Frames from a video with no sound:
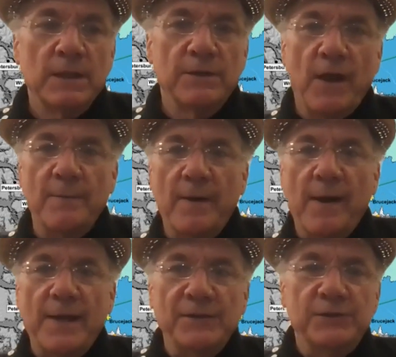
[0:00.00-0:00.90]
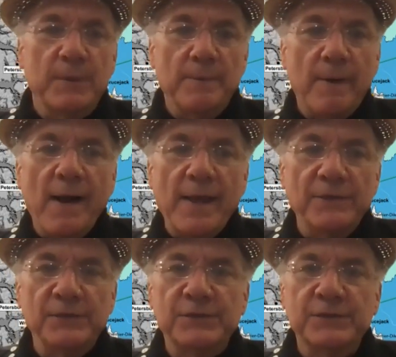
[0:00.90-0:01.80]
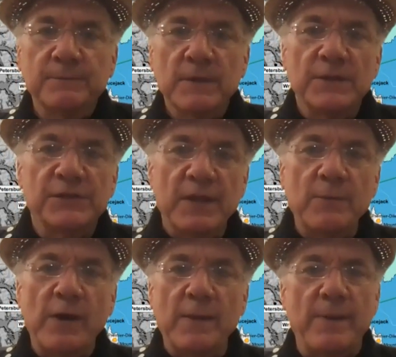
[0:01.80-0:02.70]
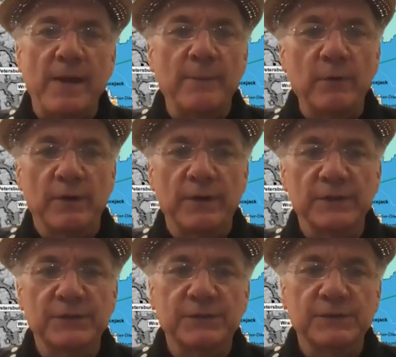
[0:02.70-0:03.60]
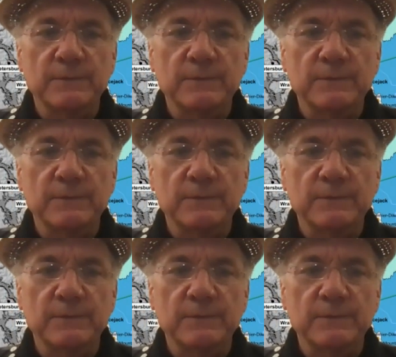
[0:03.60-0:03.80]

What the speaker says: not minds, but minds, the same way Pebble is.